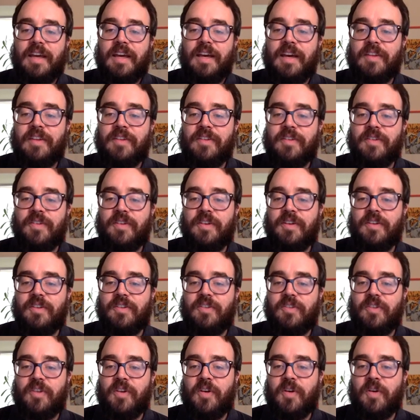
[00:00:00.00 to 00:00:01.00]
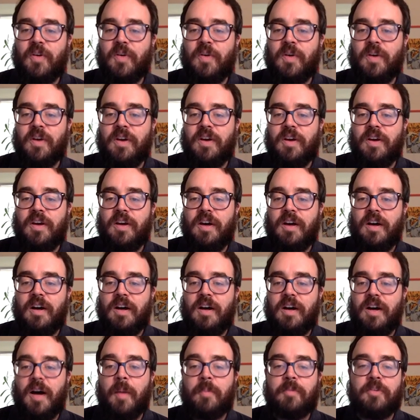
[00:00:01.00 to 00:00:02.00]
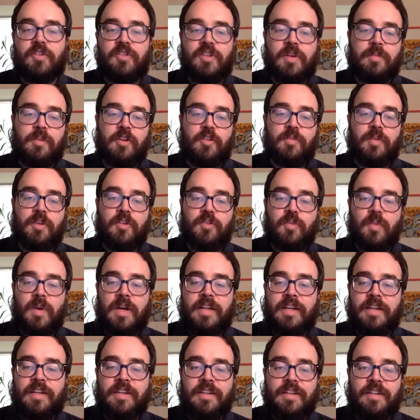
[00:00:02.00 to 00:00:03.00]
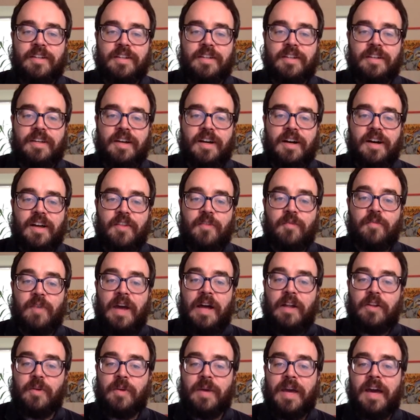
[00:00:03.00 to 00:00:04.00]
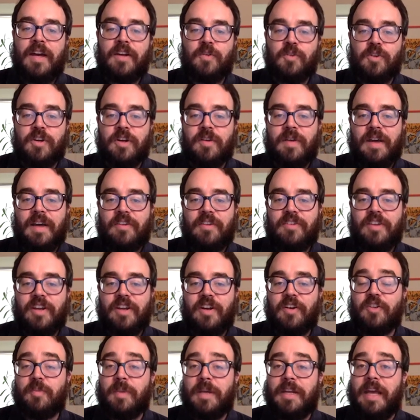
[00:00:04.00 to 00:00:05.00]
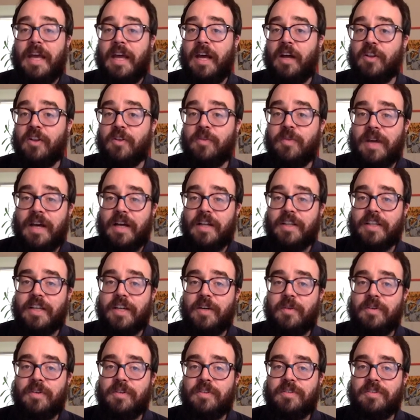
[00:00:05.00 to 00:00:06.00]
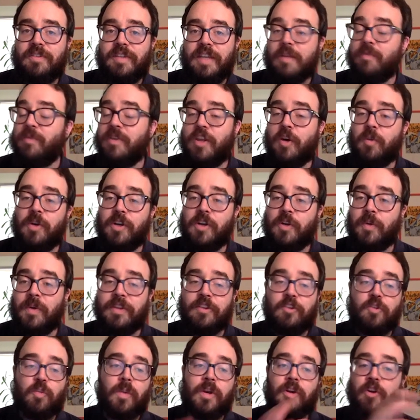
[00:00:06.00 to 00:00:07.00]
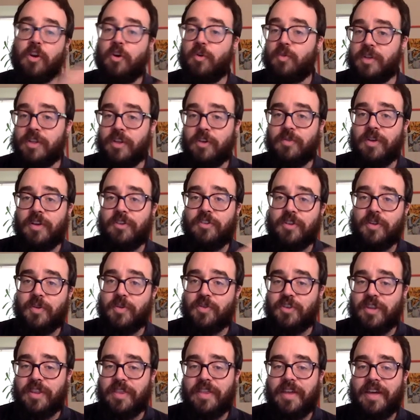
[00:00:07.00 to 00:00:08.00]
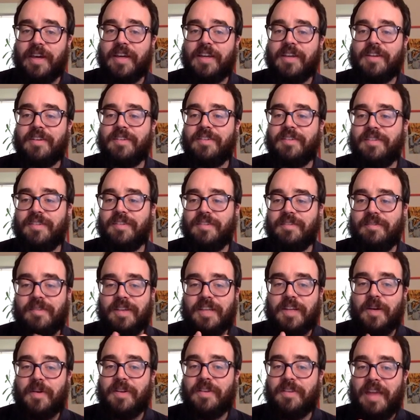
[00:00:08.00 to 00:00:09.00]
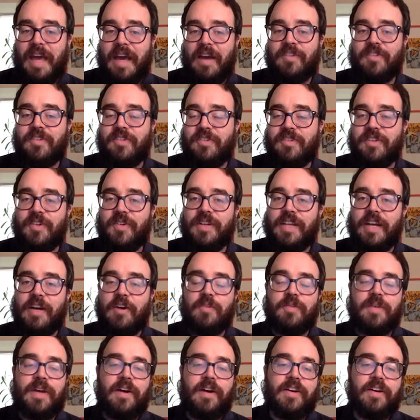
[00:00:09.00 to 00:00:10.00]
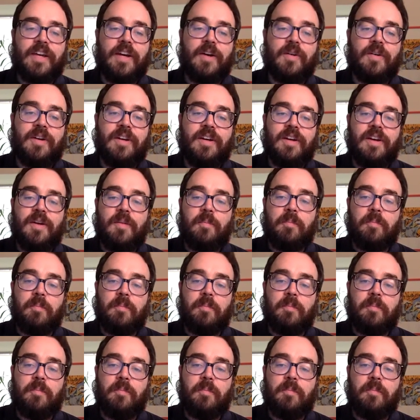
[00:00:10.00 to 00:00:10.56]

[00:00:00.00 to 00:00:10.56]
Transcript: And so uh, up to C++20, uh, the value category of X here has been L value, even though we're doing this weird overload resolution thing. You know, it, X is still an L value.